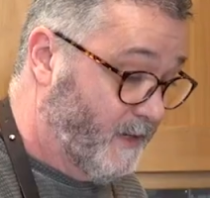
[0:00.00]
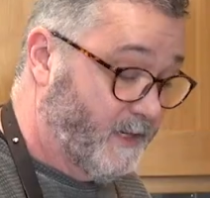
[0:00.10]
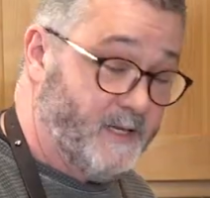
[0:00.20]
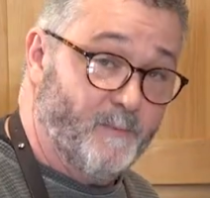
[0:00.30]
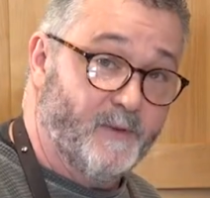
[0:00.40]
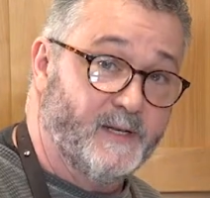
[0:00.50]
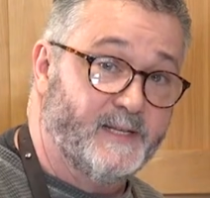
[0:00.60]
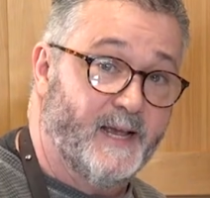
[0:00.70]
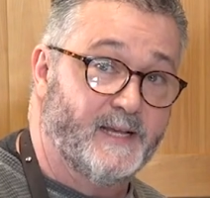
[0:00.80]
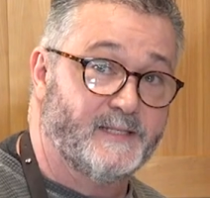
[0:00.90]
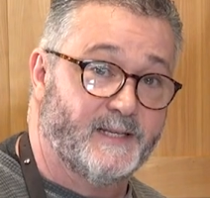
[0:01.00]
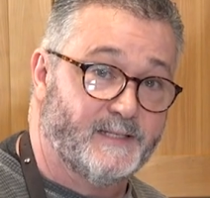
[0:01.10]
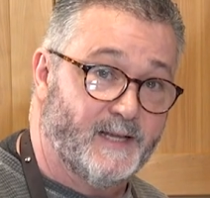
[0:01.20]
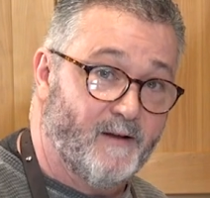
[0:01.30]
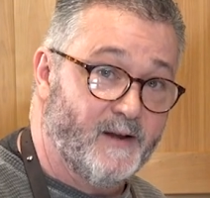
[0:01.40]
And the tip of the day is
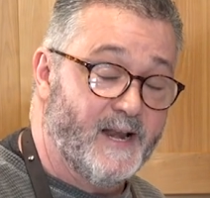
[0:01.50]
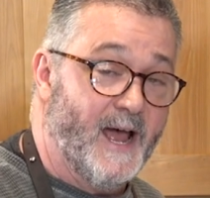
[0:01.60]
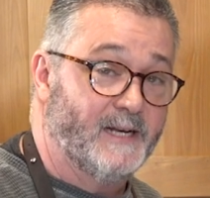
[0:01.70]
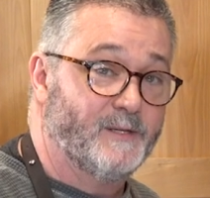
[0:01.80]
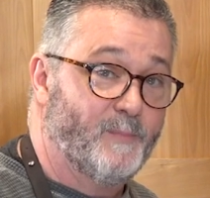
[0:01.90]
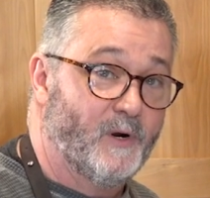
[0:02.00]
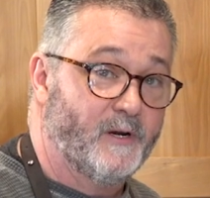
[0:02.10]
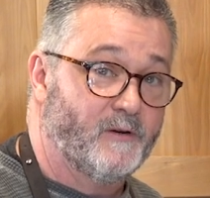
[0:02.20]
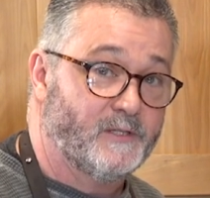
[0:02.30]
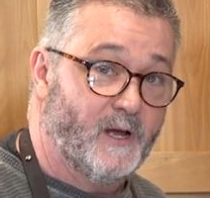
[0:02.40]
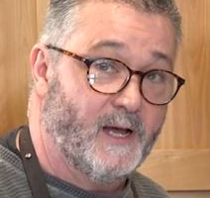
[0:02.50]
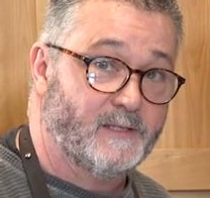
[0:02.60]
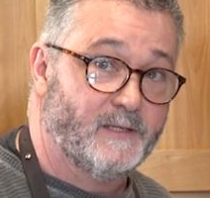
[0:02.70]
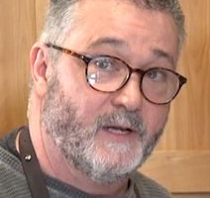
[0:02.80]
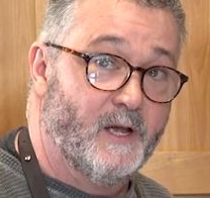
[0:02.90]
this, how not to burn your
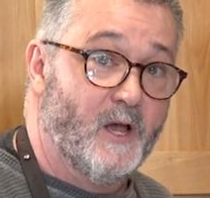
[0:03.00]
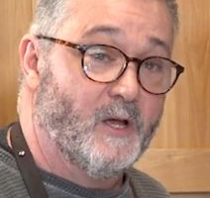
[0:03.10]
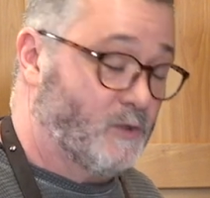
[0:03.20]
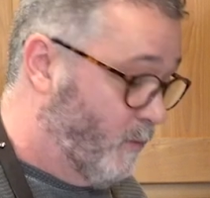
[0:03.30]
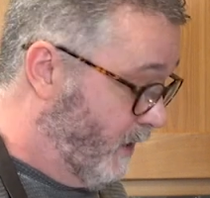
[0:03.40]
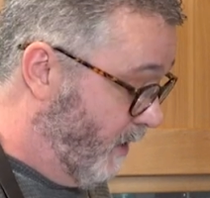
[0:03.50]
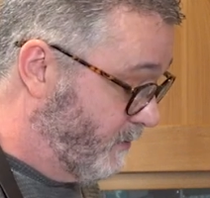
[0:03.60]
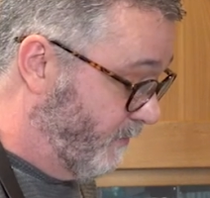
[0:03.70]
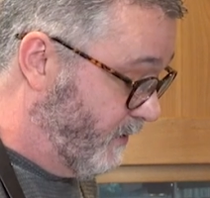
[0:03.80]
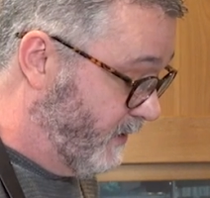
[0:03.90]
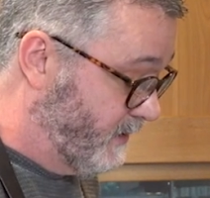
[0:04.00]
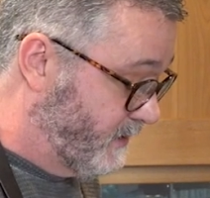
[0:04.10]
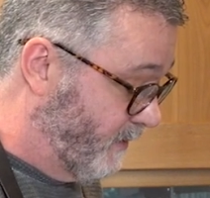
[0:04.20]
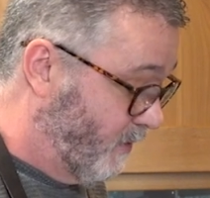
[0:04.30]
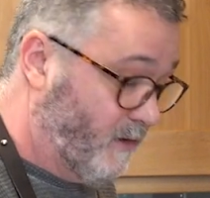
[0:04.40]
sauce. So when it comes up to the
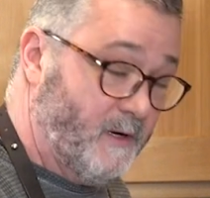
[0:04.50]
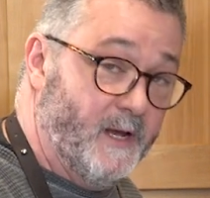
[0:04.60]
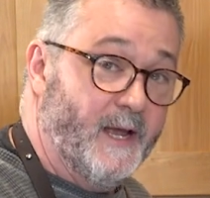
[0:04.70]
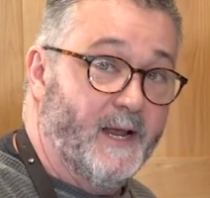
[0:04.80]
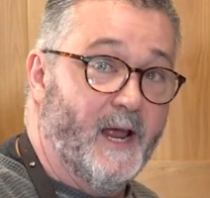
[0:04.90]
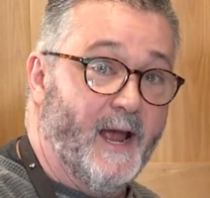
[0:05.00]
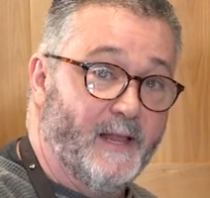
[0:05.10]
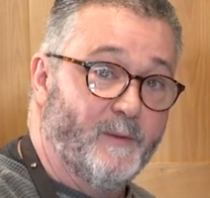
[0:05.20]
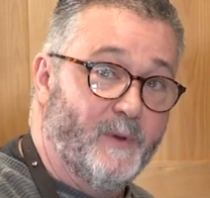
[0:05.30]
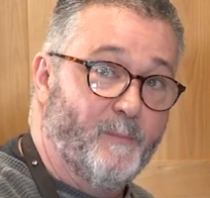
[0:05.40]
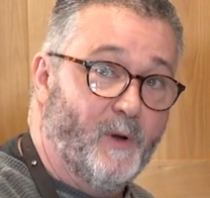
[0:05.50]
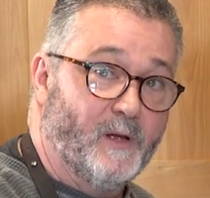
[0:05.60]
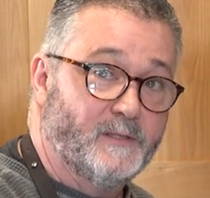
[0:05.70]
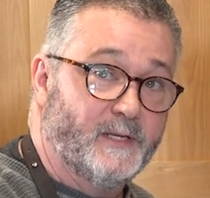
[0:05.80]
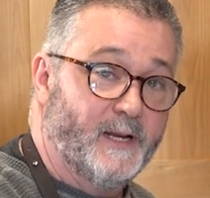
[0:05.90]
simmer, and I add the
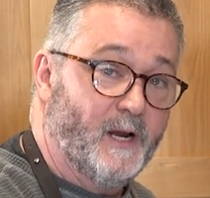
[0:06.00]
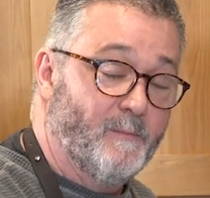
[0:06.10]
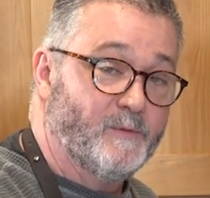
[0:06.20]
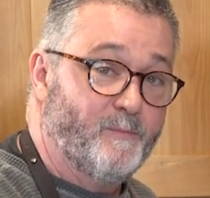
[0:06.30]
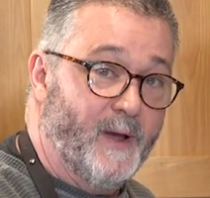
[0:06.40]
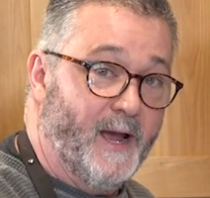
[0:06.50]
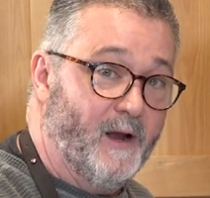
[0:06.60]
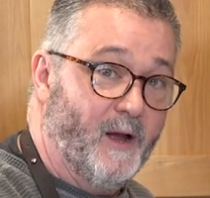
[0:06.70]
meatballs and it comes back